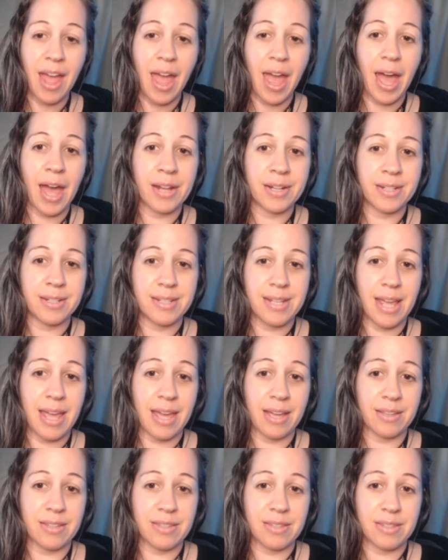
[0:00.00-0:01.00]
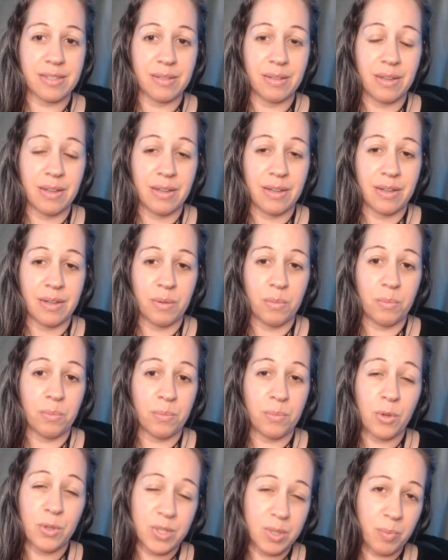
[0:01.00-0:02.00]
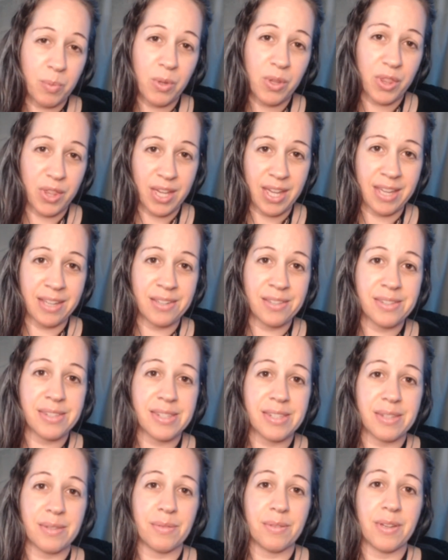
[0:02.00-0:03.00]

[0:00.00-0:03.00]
and it takes multiple things